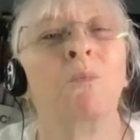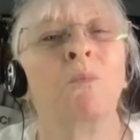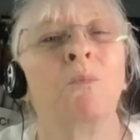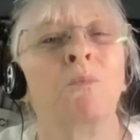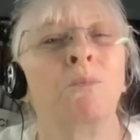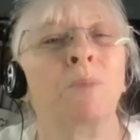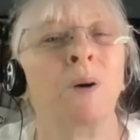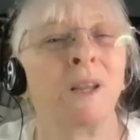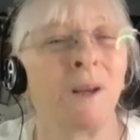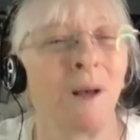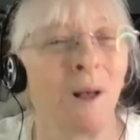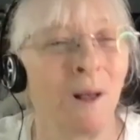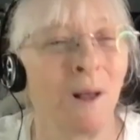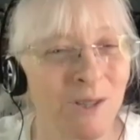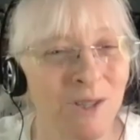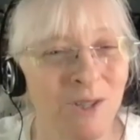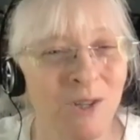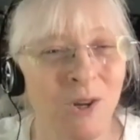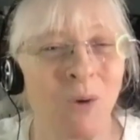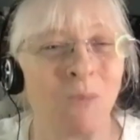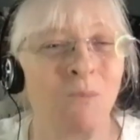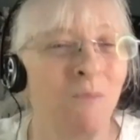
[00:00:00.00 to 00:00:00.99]
but
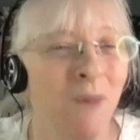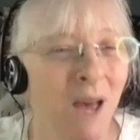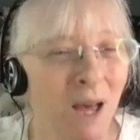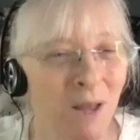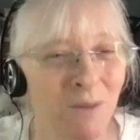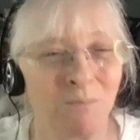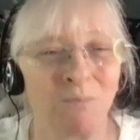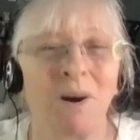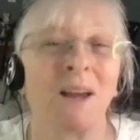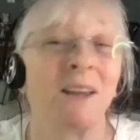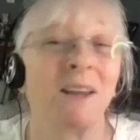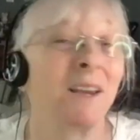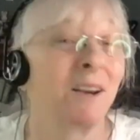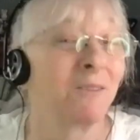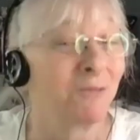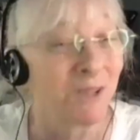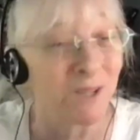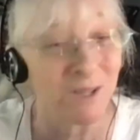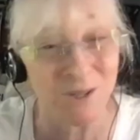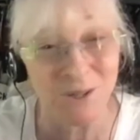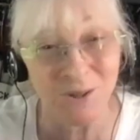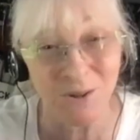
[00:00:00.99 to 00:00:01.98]
also met by
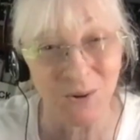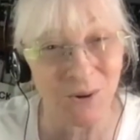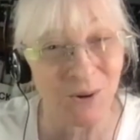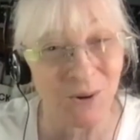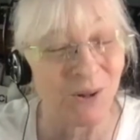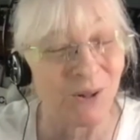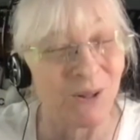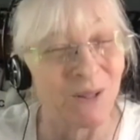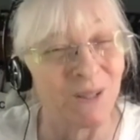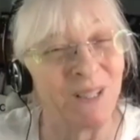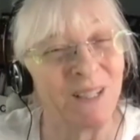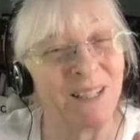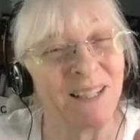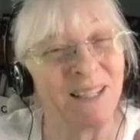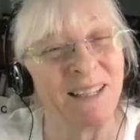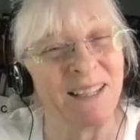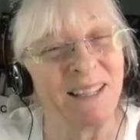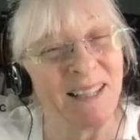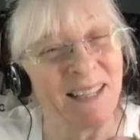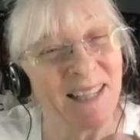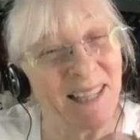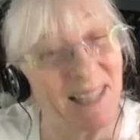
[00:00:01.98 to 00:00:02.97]
every soul
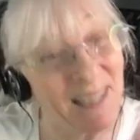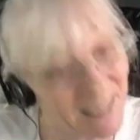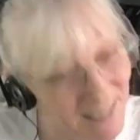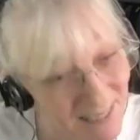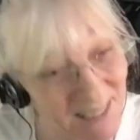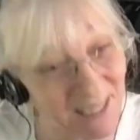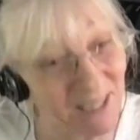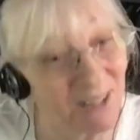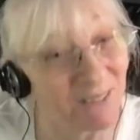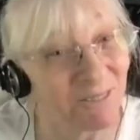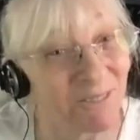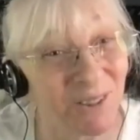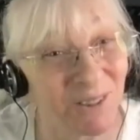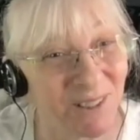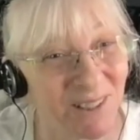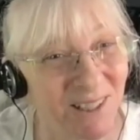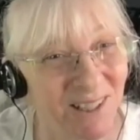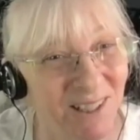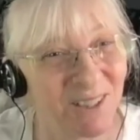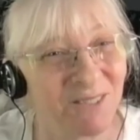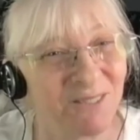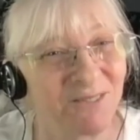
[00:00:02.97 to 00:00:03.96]
he ever
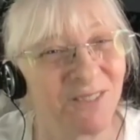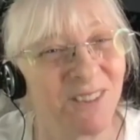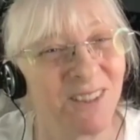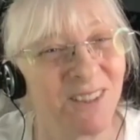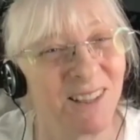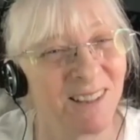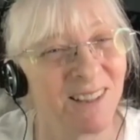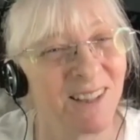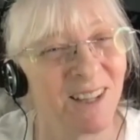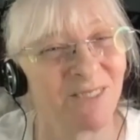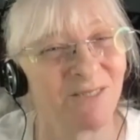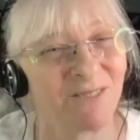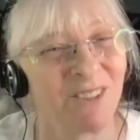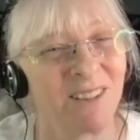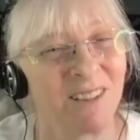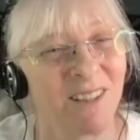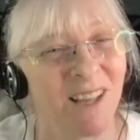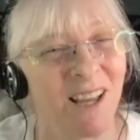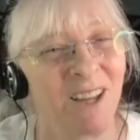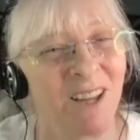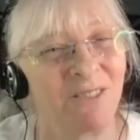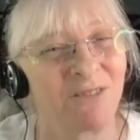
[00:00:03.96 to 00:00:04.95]
loved in every
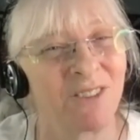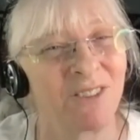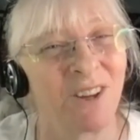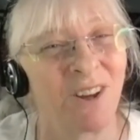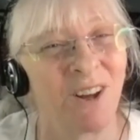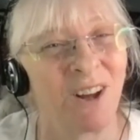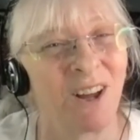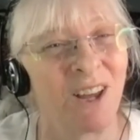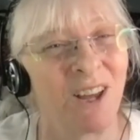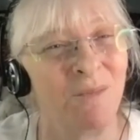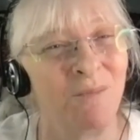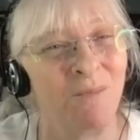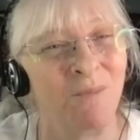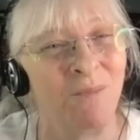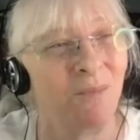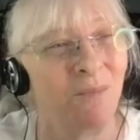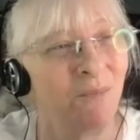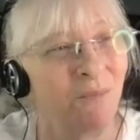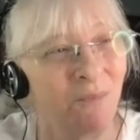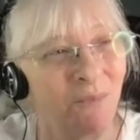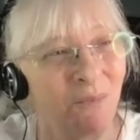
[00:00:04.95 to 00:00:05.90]
lifetime,